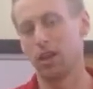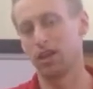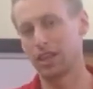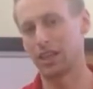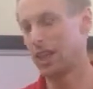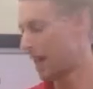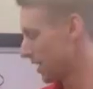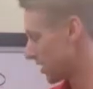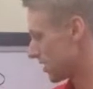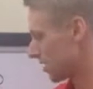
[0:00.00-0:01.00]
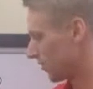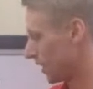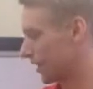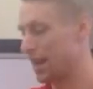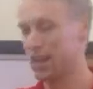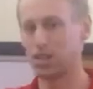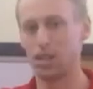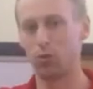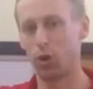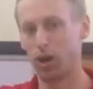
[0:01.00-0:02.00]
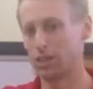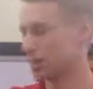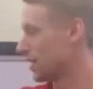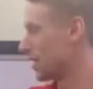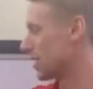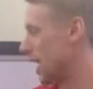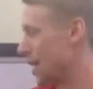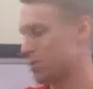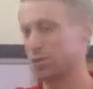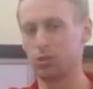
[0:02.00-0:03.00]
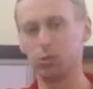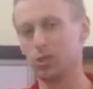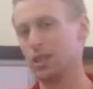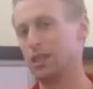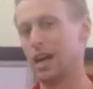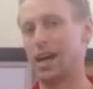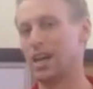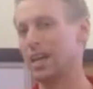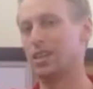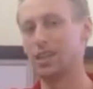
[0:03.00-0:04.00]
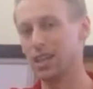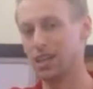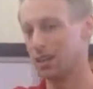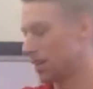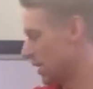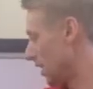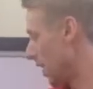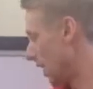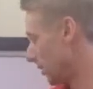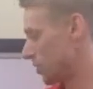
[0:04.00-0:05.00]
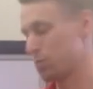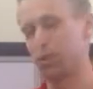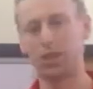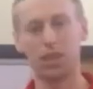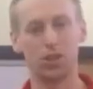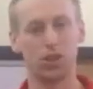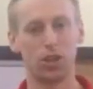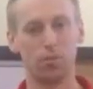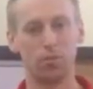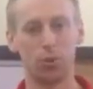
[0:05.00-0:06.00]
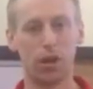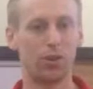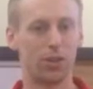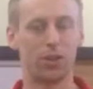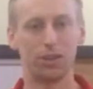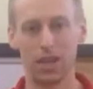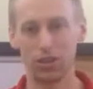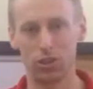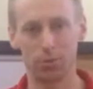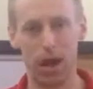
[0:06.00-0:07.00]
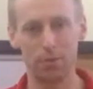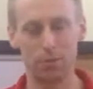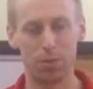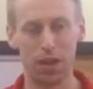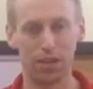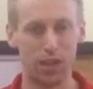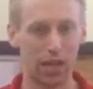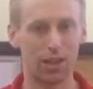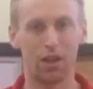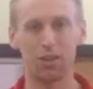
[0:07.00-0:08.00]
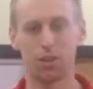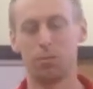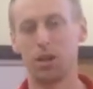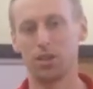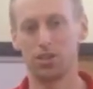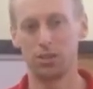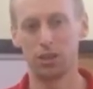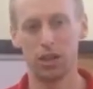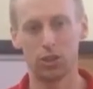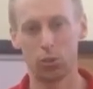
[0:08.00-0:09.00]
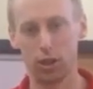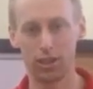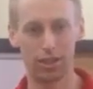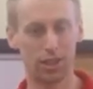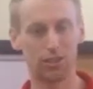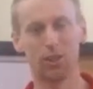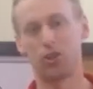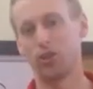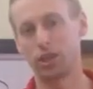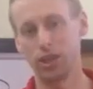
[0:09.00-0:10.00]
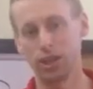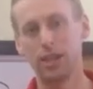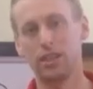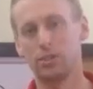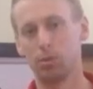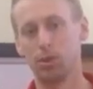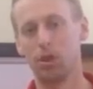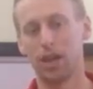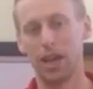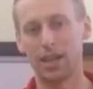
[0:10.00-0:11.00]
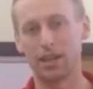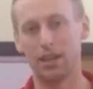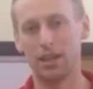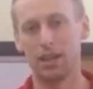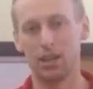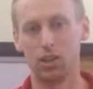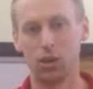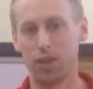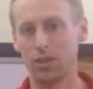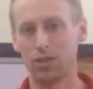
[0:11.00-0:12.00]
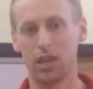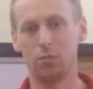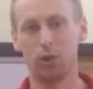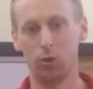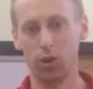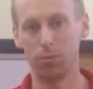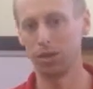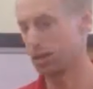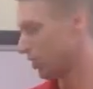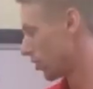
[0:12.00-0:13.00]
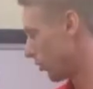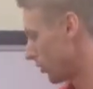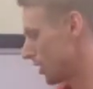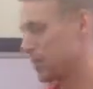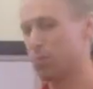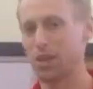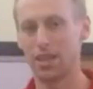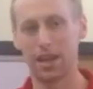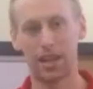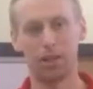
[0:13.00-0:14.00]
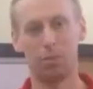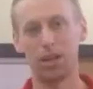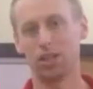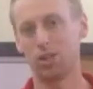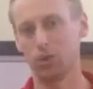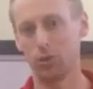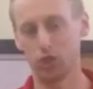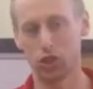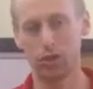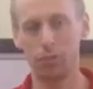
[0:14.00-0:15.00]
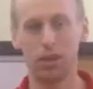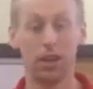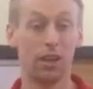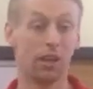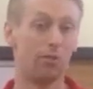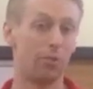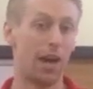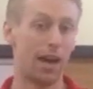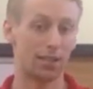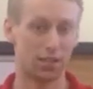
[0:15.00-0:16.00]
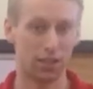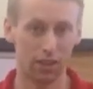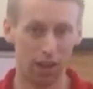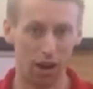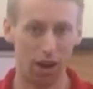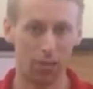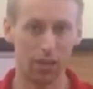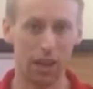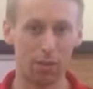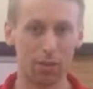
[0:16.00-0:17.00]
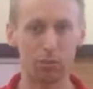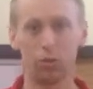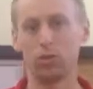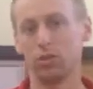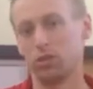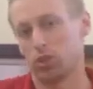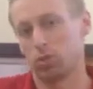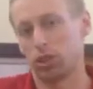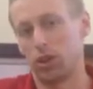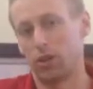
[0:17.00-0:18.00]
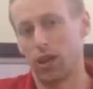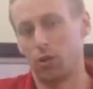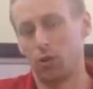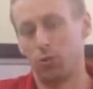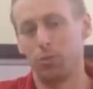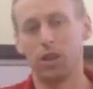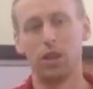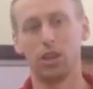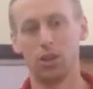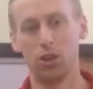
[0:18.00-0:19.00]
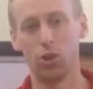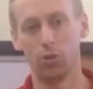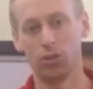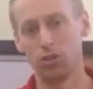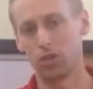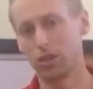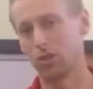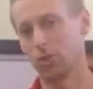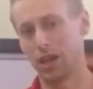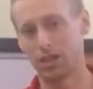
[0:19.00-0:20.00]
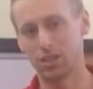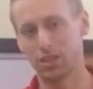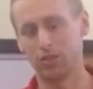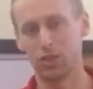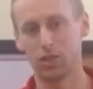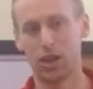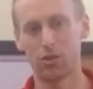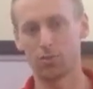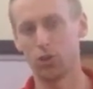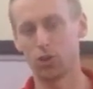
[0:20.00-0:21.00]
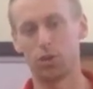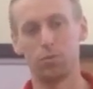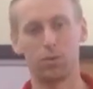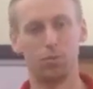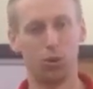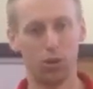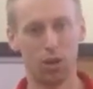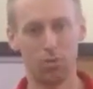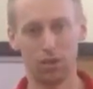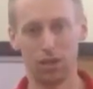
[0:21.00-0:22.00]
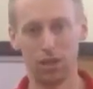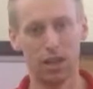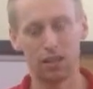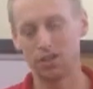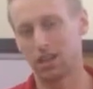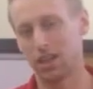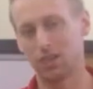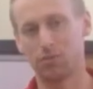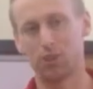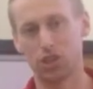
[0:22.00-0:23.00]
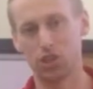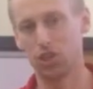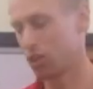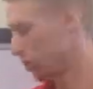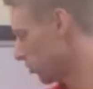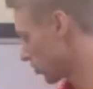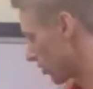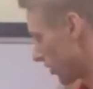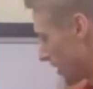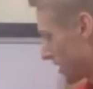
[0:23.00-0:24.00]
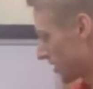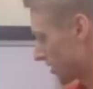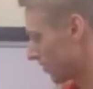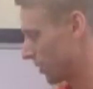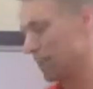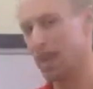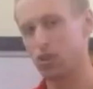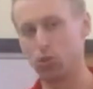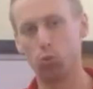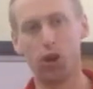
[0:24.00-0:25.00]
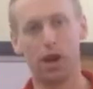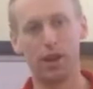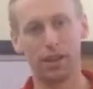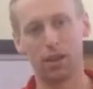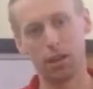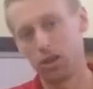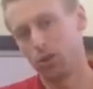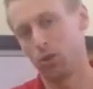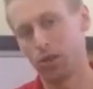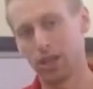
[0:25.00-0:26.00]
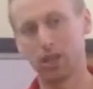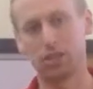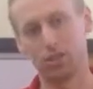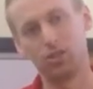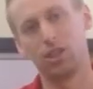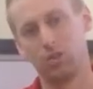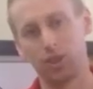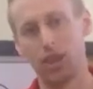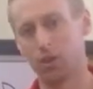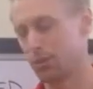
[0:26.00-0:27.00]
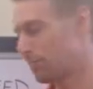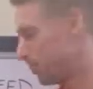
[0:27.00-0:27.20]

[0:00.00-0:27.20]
Again, that is something that is a want. It is absolutely not a need. There's plenty of gyms around here that you could probably pay $10 a month or $20 or even $30 to belong at. Have the same equipment. You don't need to pay that kind of money to go to a gym. In fact, a lot of people just work out at home. You can do a lot of stuff at your house, push-ups and pull-ups, and there's a lot of different things that you can do. So this is something that you want. You don't need it. You live without it.